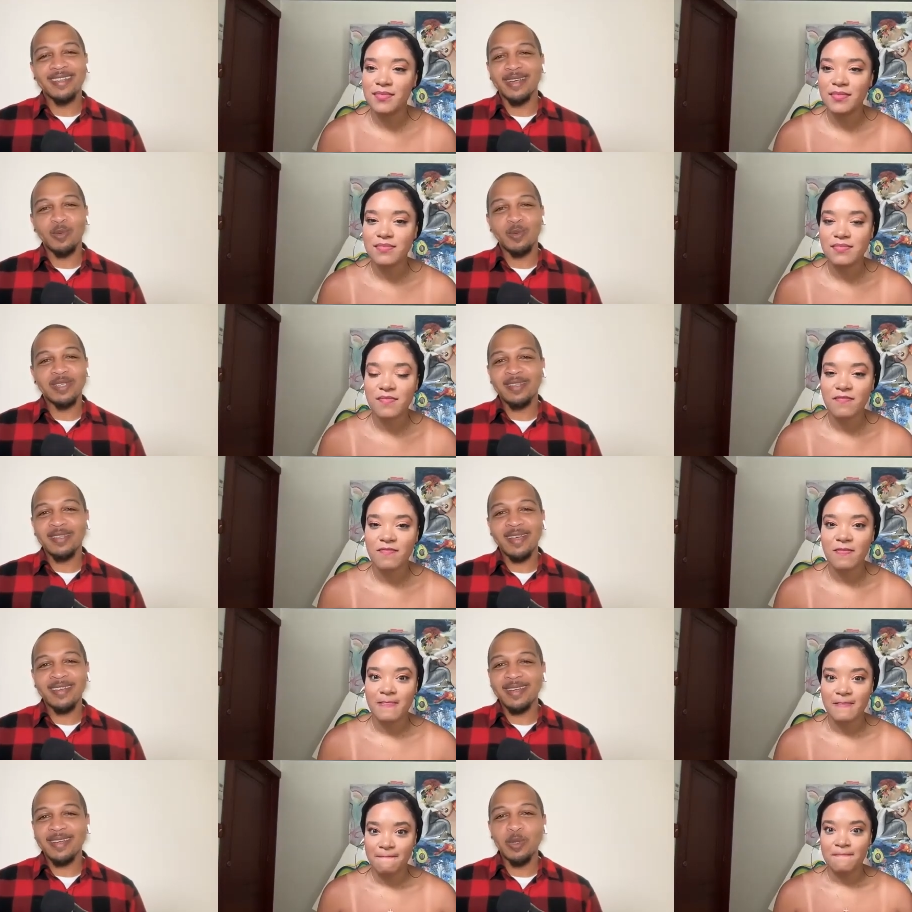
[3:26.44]
Speaker 1: then was
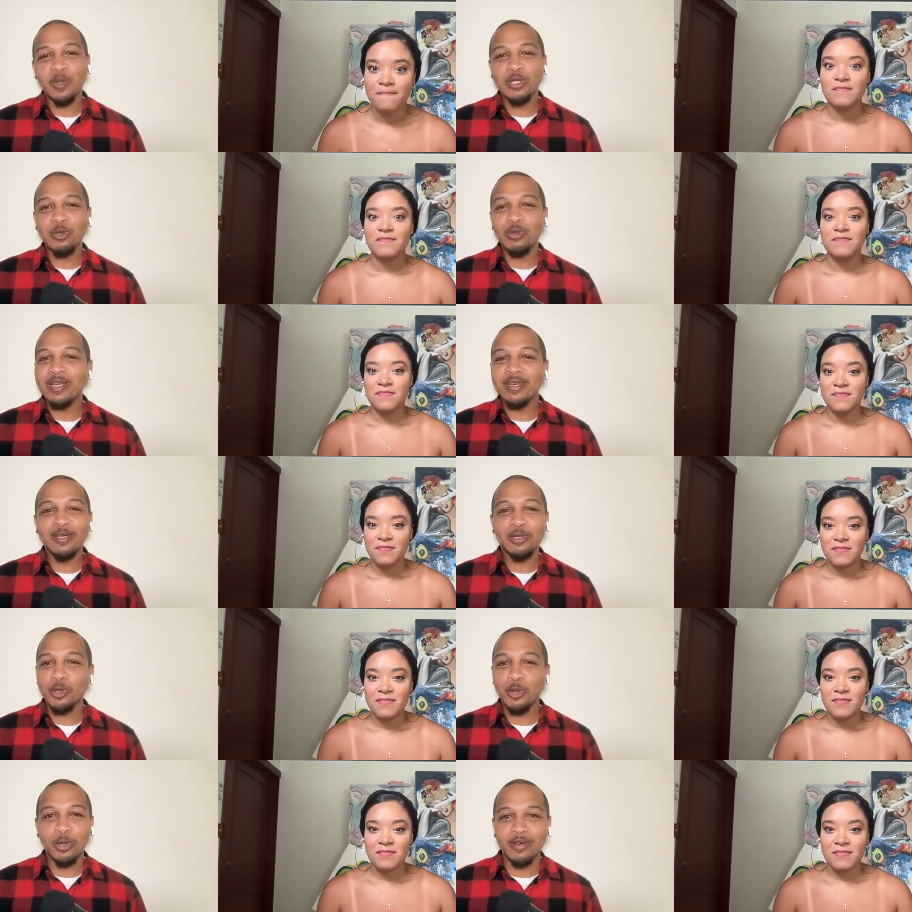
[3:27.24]
that was there
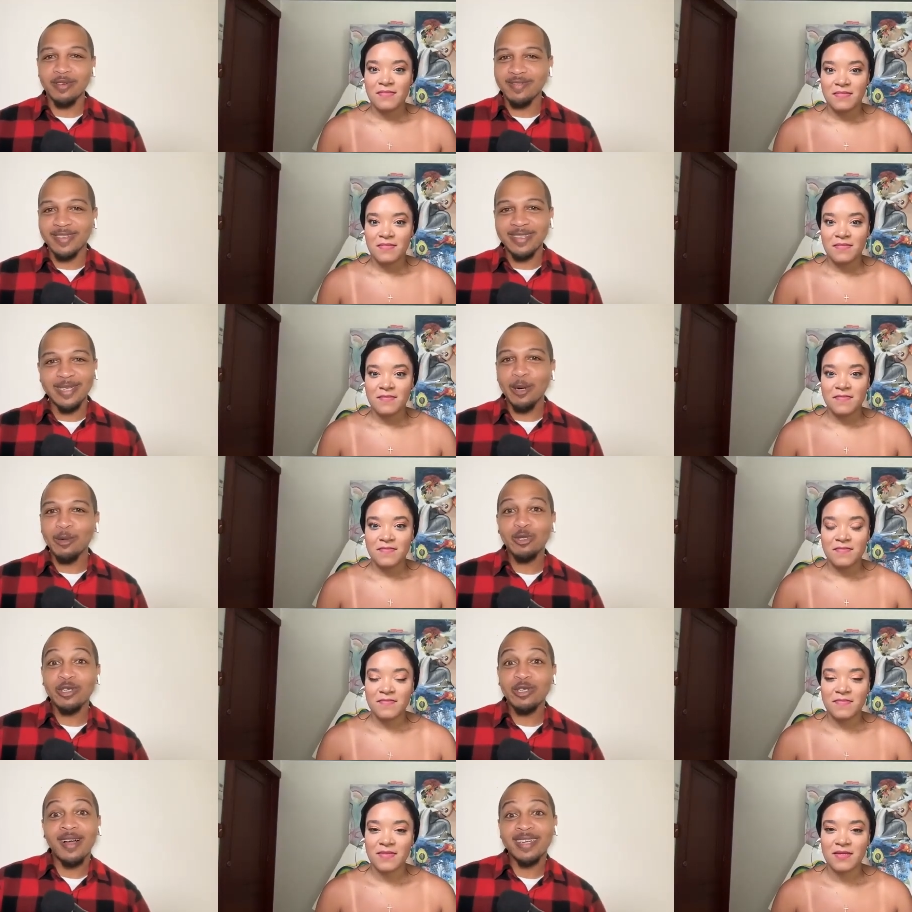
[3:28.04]
any sort of you
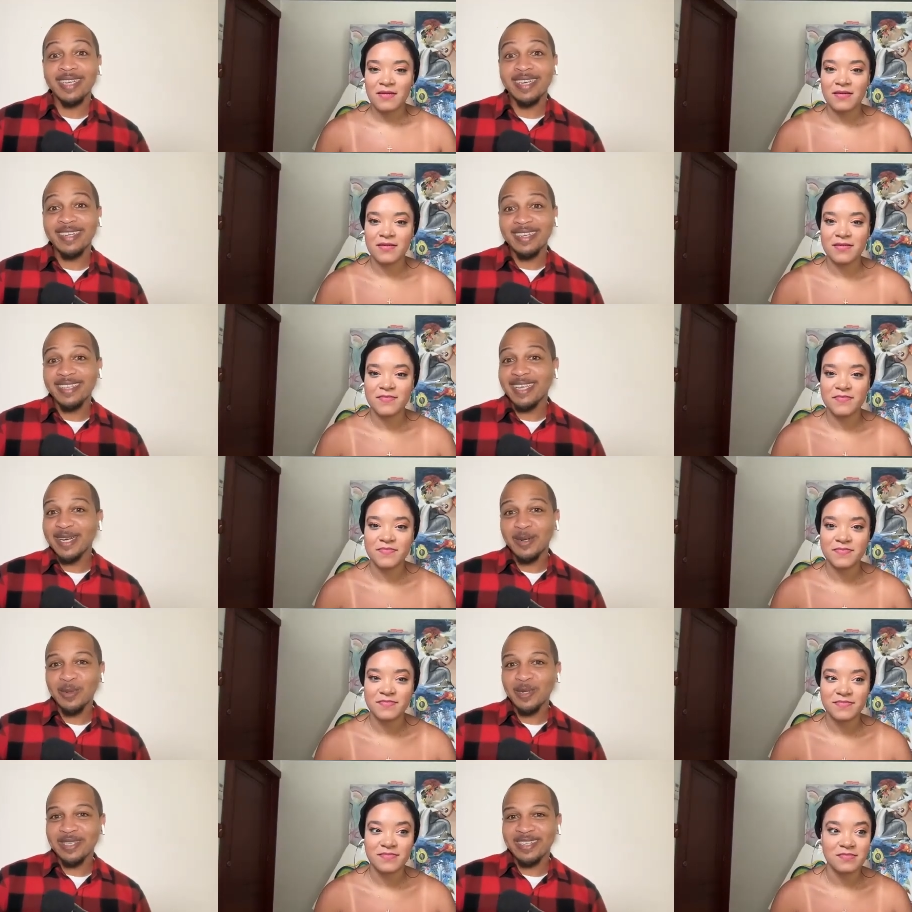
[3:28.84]
know shock getting
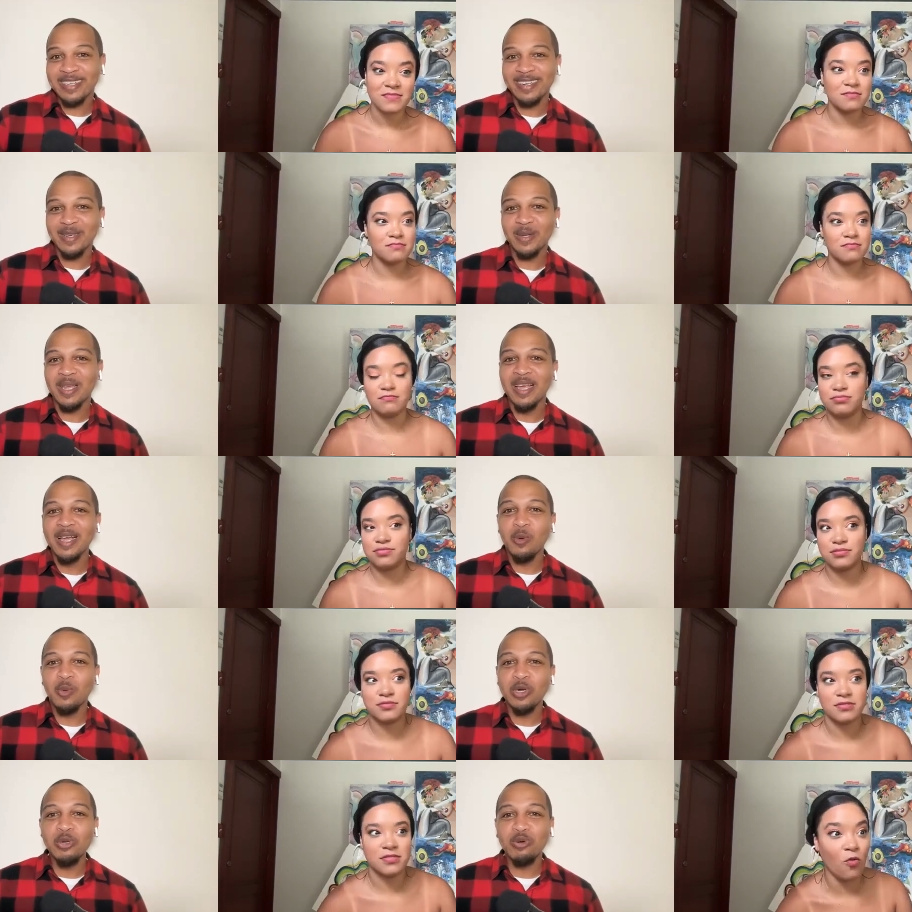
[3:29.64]
there? Was it
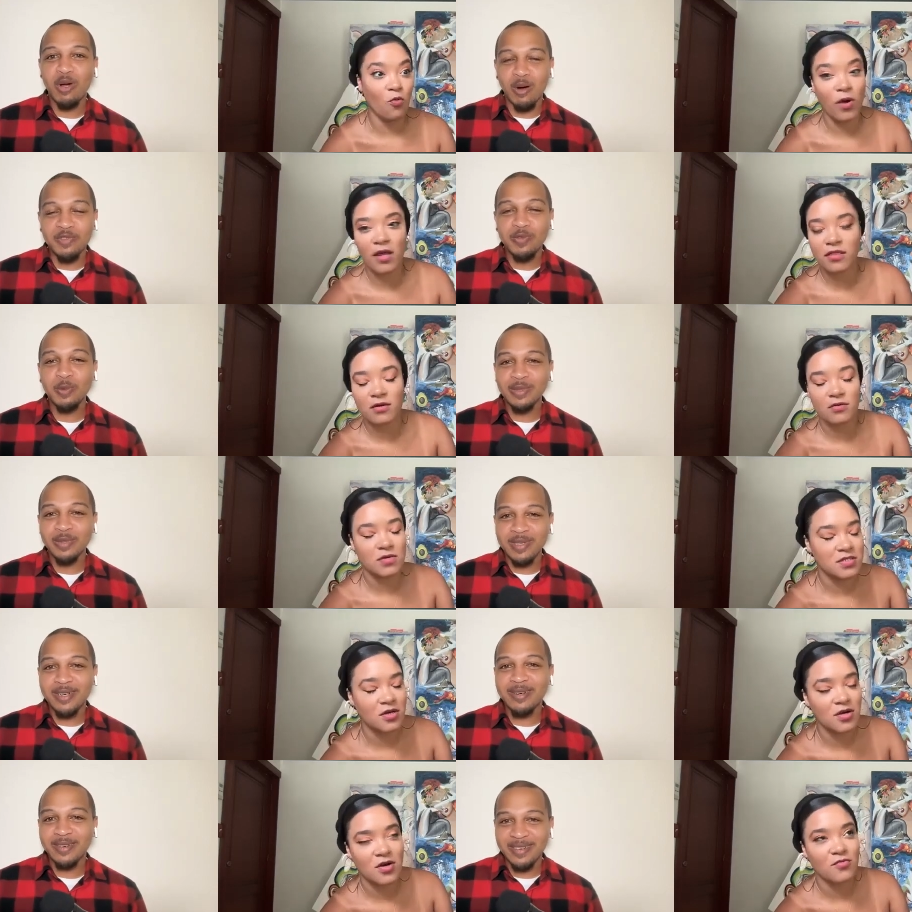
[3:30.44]
were you the
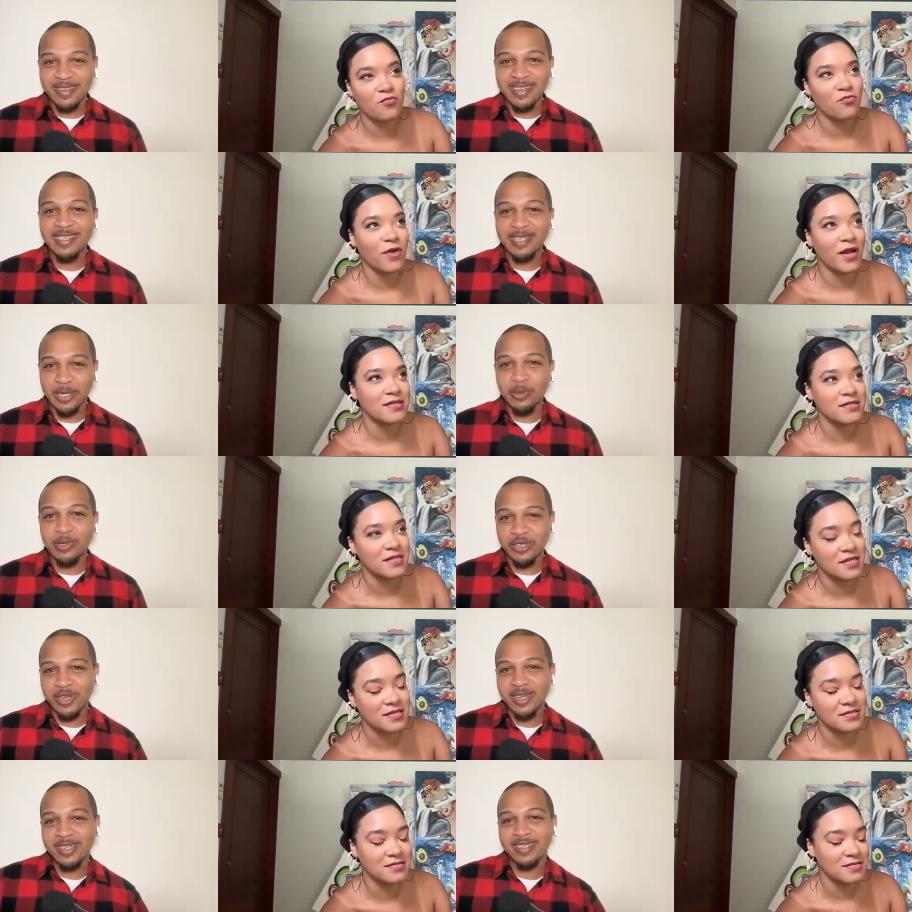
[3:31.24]
comfortable there? Easy
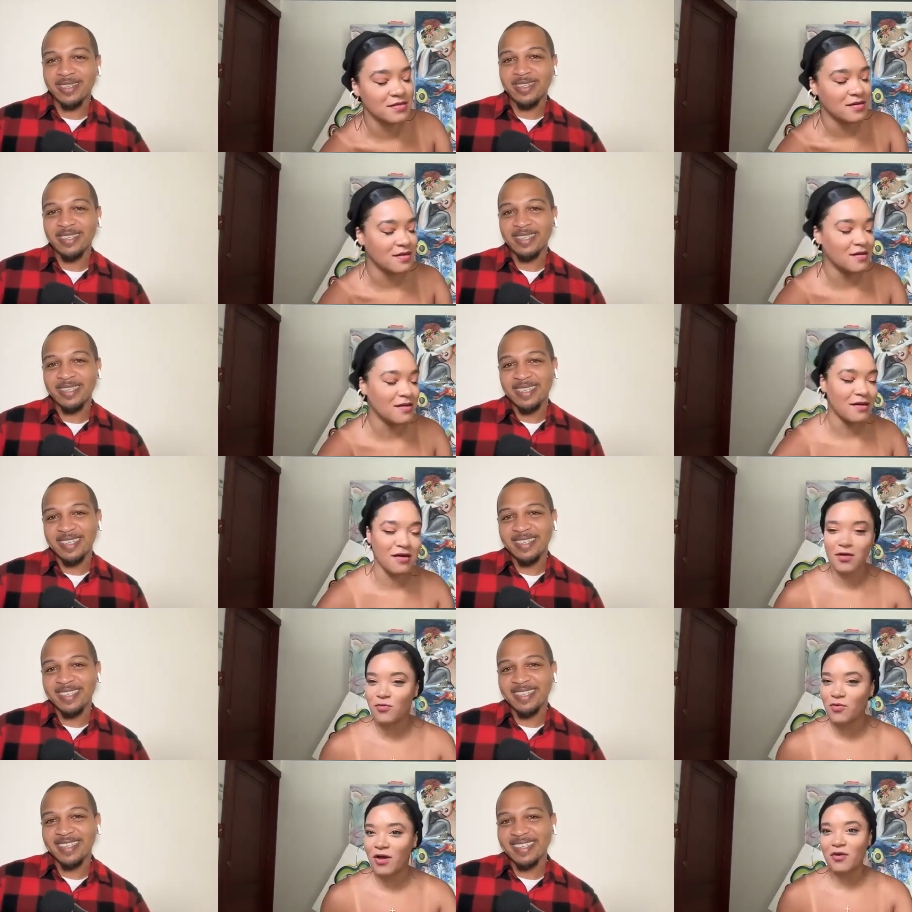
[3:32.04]
to adjust?
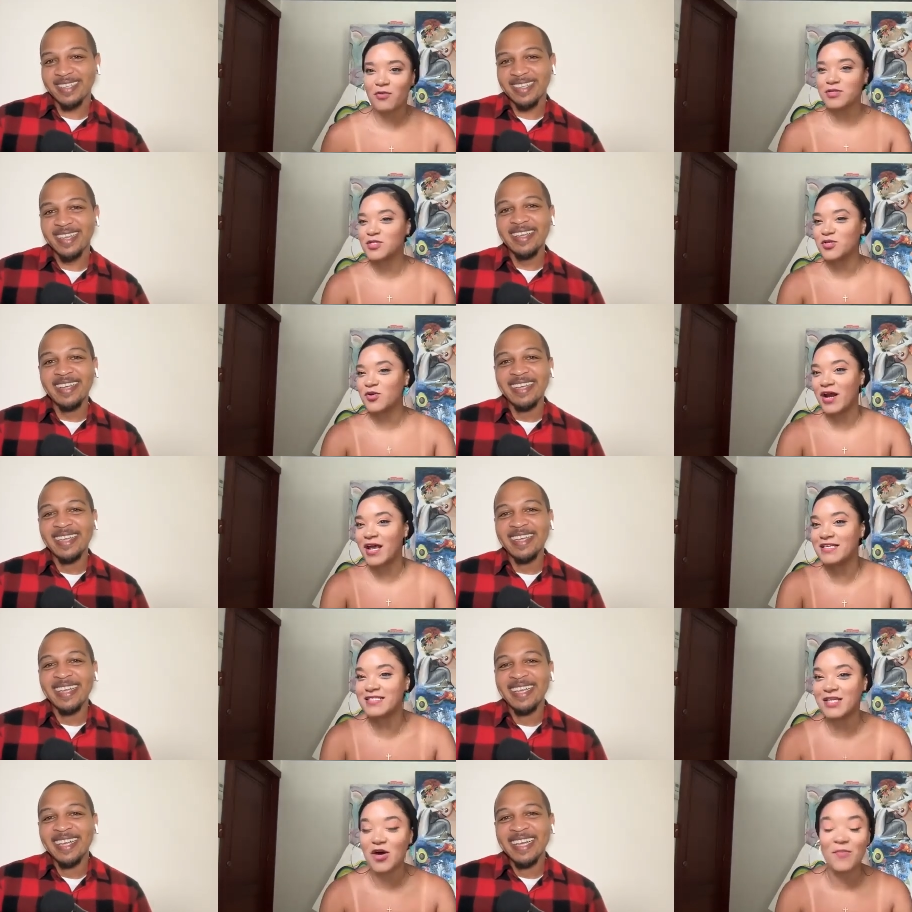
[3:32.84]
Speaker 2: Oh, the weather was
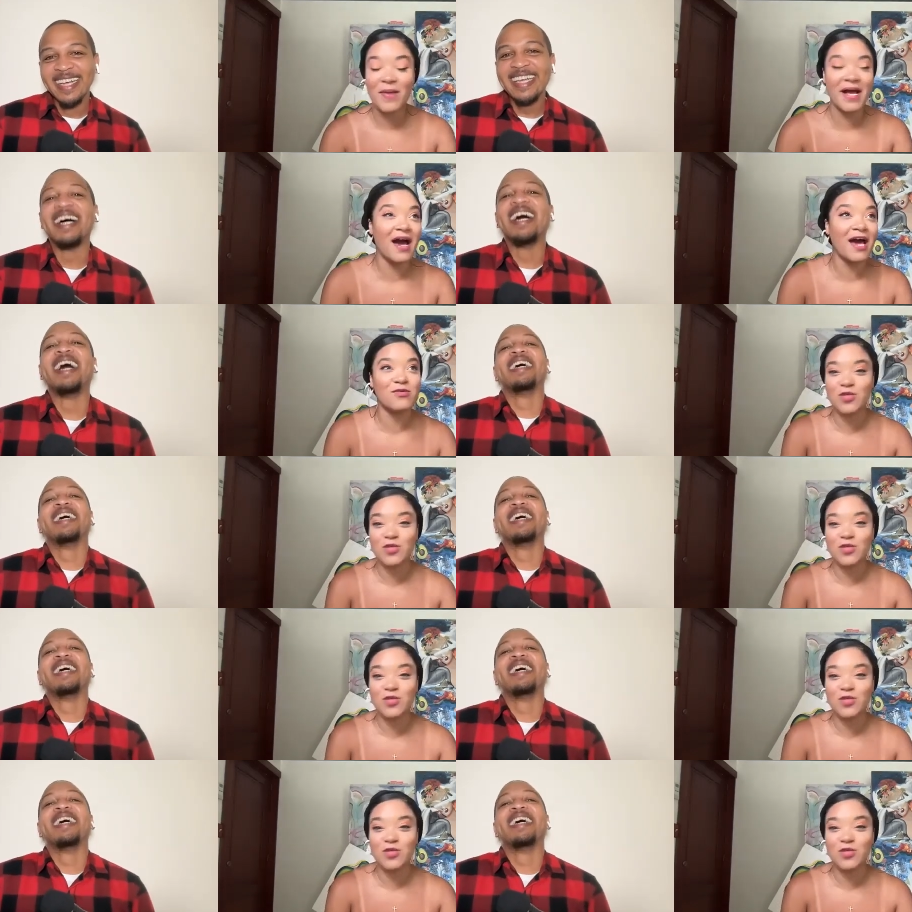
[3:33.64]
crazy. Oh my god,